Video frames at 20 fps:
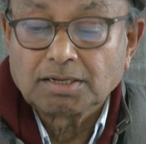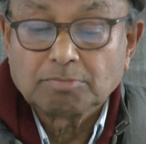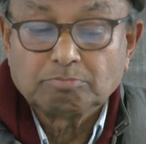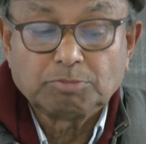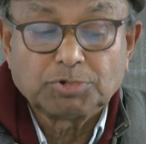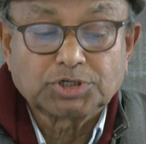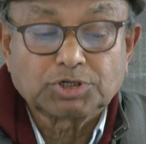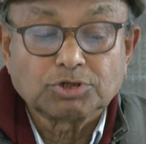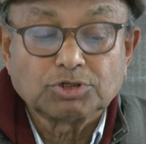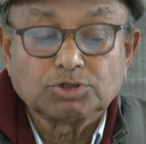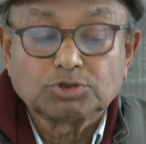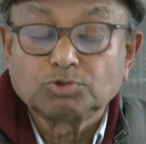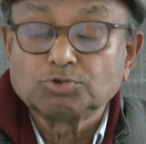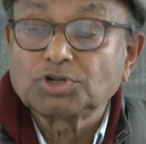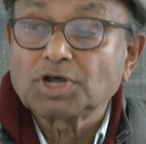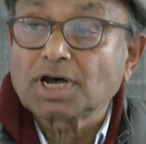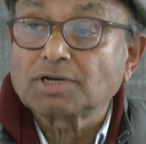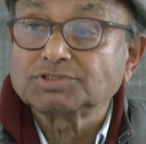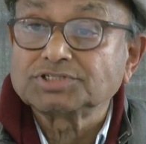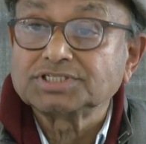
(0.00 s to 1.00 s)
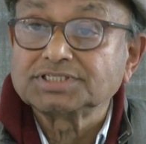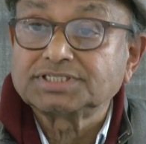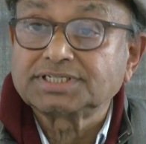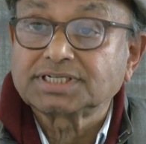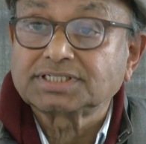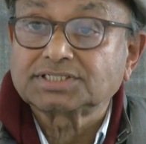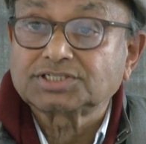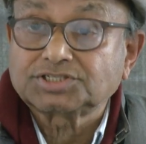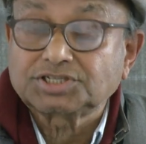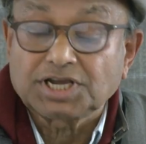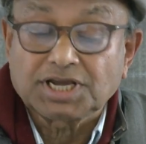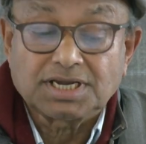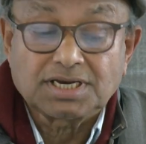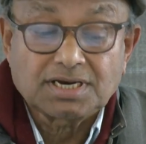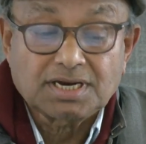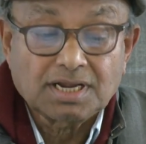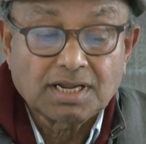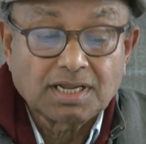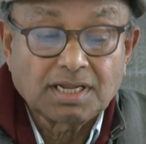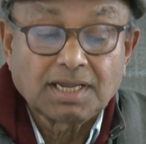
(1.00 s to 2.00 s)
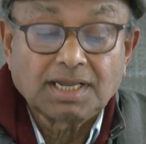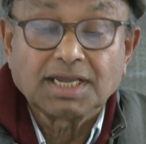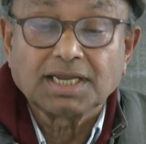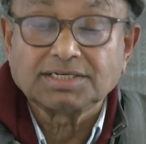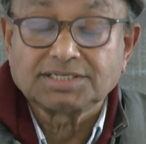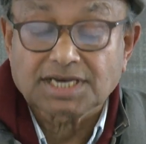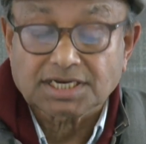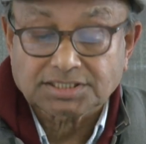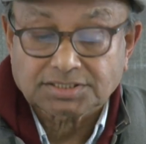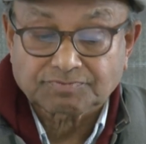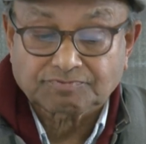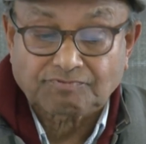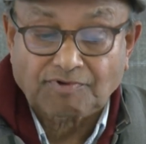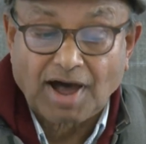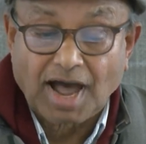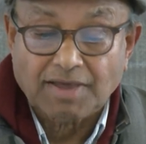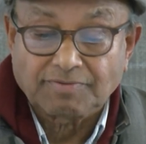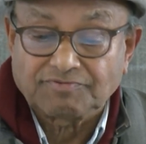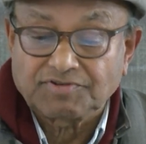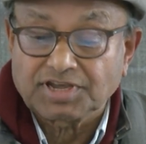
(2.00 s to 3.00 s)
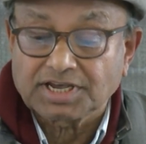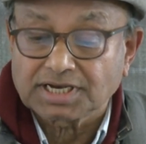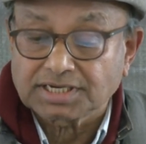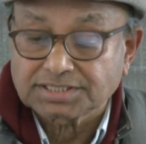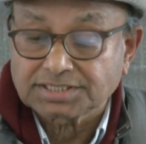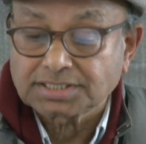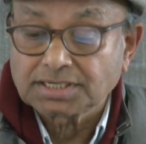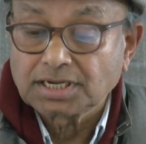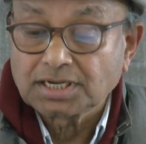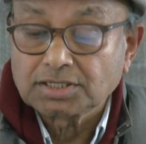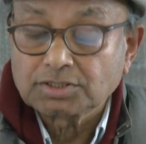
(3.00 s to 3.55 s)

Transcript: between 2016, in just 5 years,